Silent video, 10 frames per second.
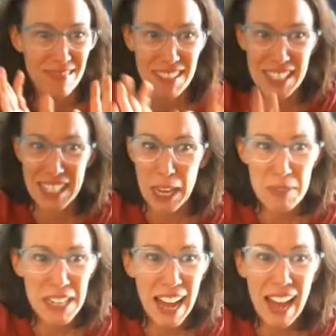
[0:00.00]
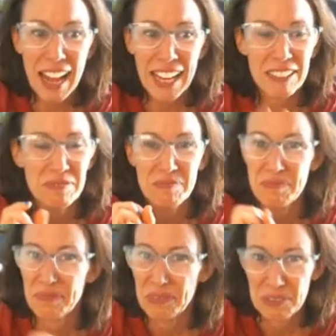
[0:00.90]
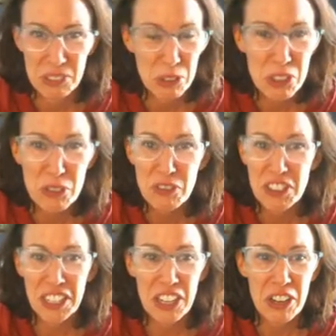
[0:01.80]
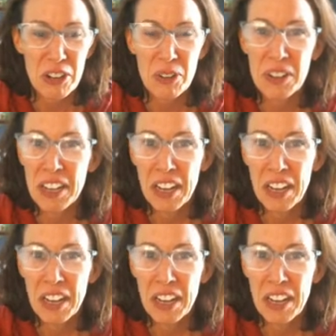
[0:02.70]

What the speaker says: same guy, YouTube video.